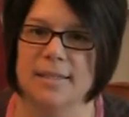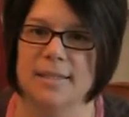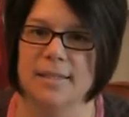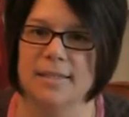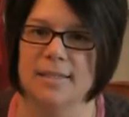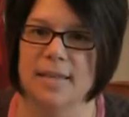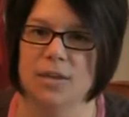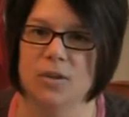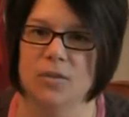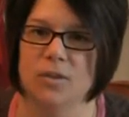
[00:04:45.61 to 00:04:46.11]
they
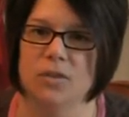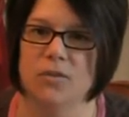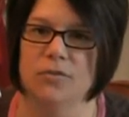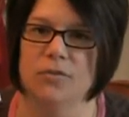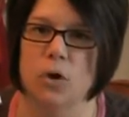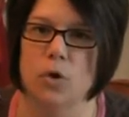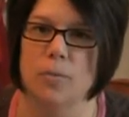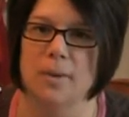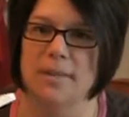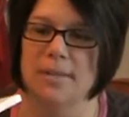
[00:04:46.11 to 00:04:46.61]
send you this
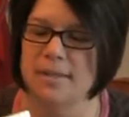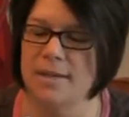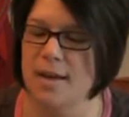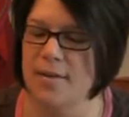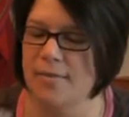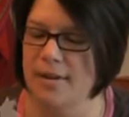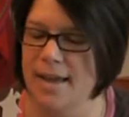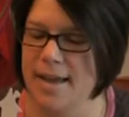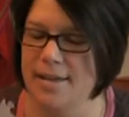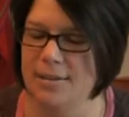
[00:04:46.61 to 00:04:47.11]
foamy stuff
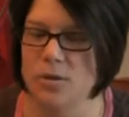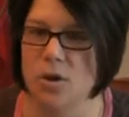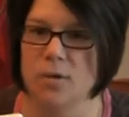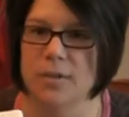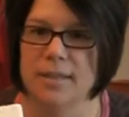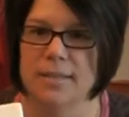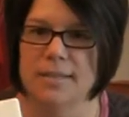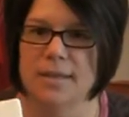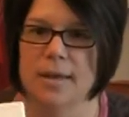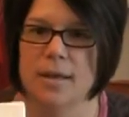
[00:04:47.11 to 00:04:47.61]
and it has all
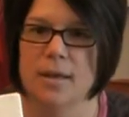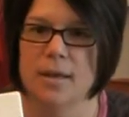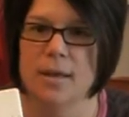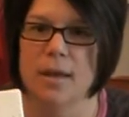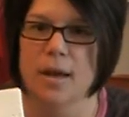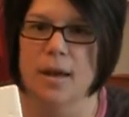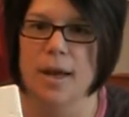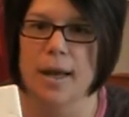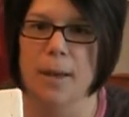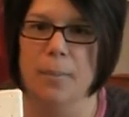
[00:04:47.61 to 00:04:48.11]
these
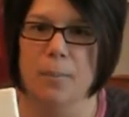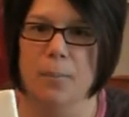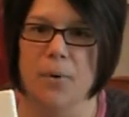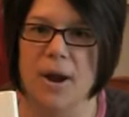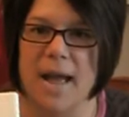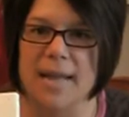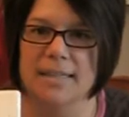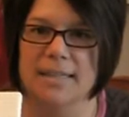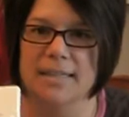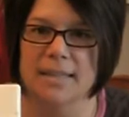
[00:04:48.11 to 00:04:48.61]

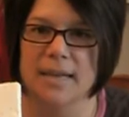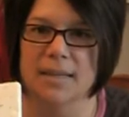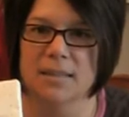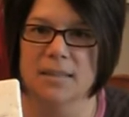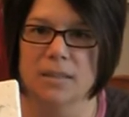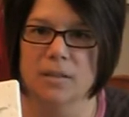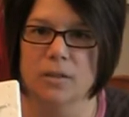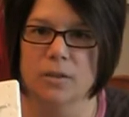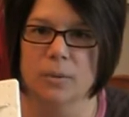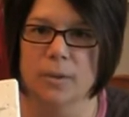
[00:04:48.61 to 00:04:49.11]
brads tucked
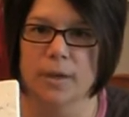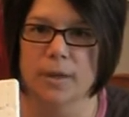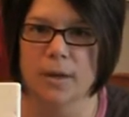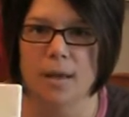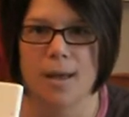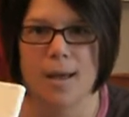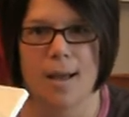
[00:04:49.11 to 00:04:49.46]
into it?